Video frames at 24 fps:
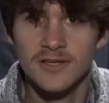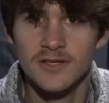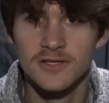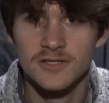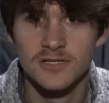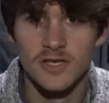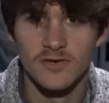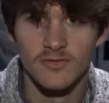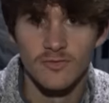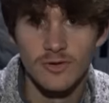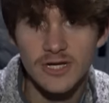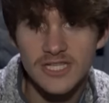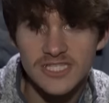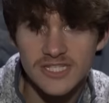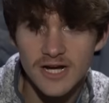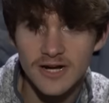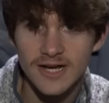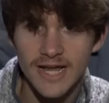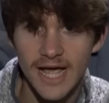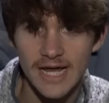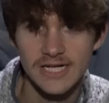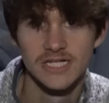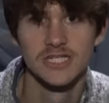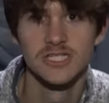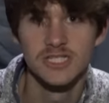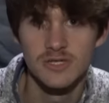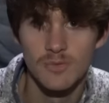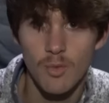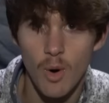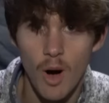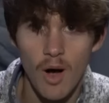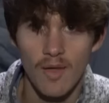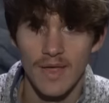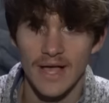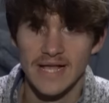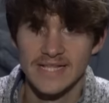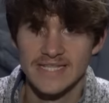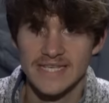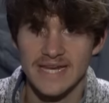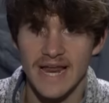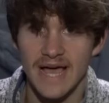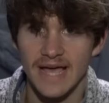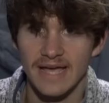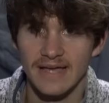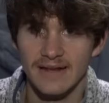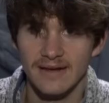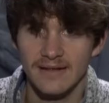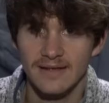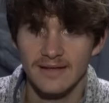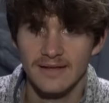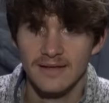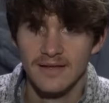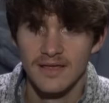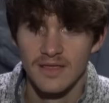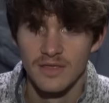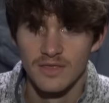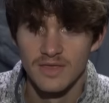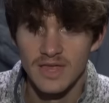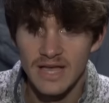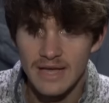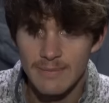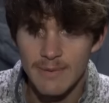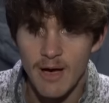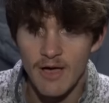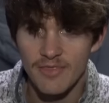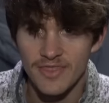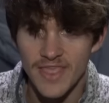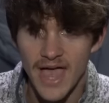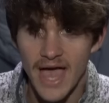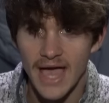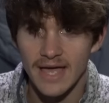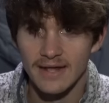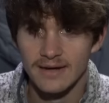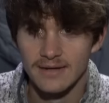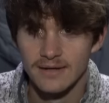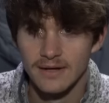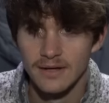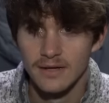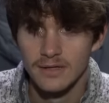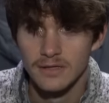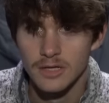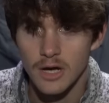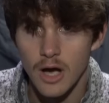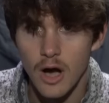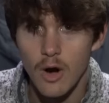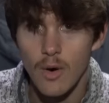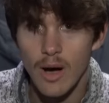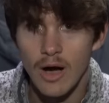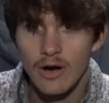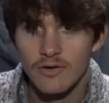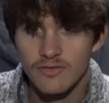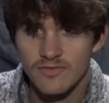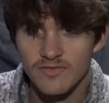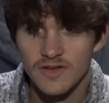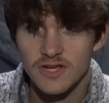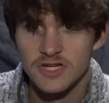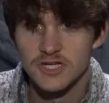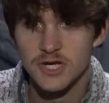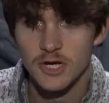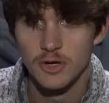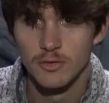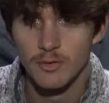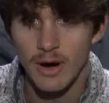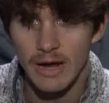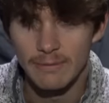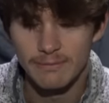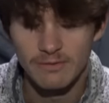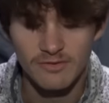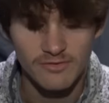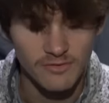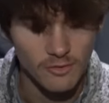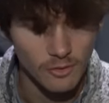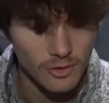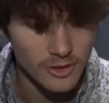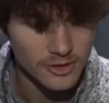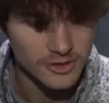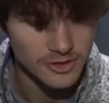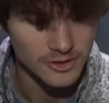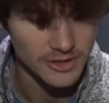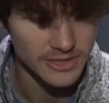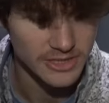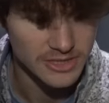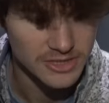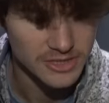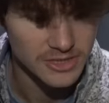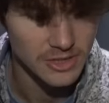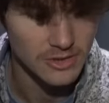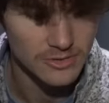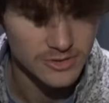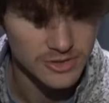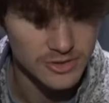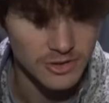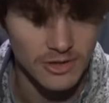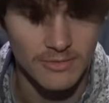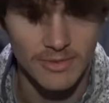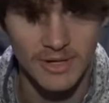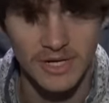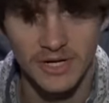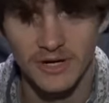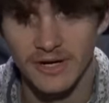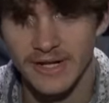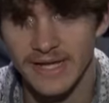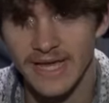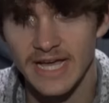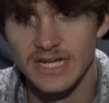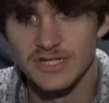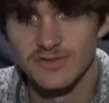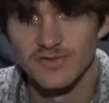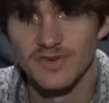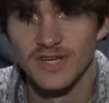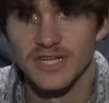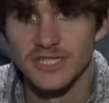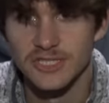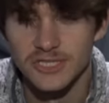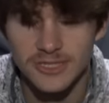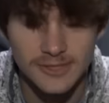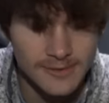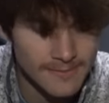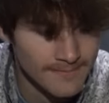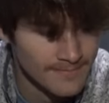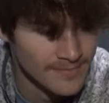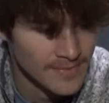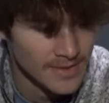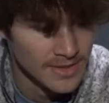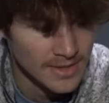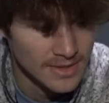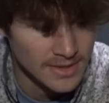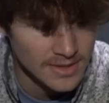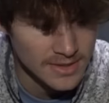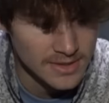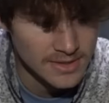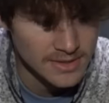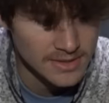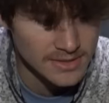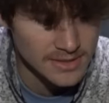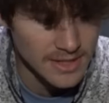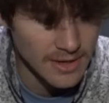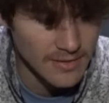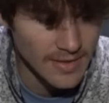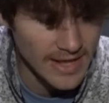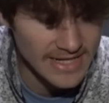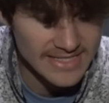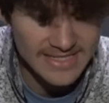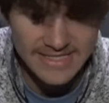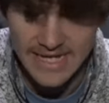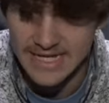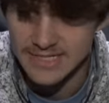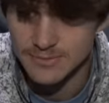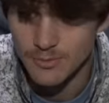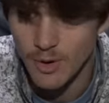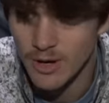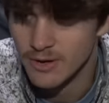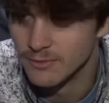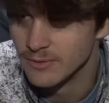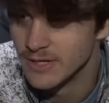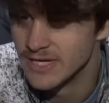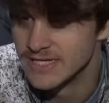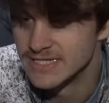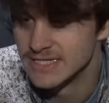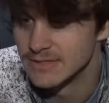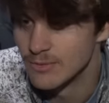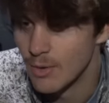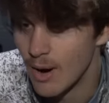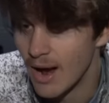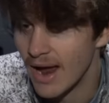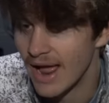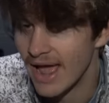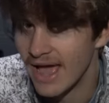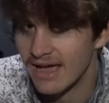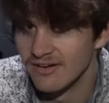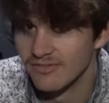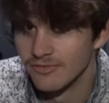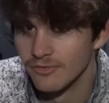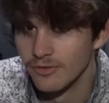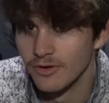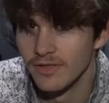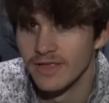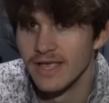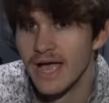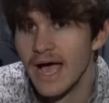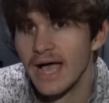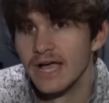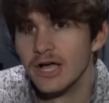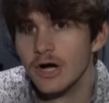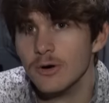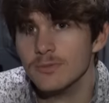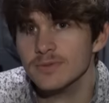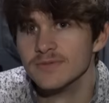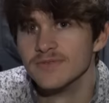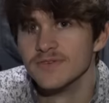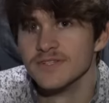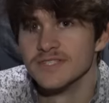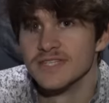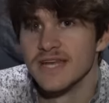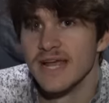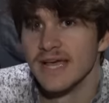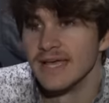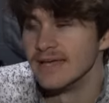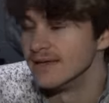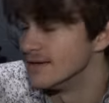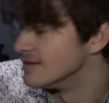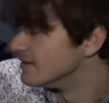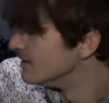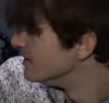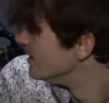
So if we start catching some walleye tonight, think about that. Go out fishing right before or during a snowstorm and you're gonna catch fish. So that's one reason why I have really high hopes for tonight.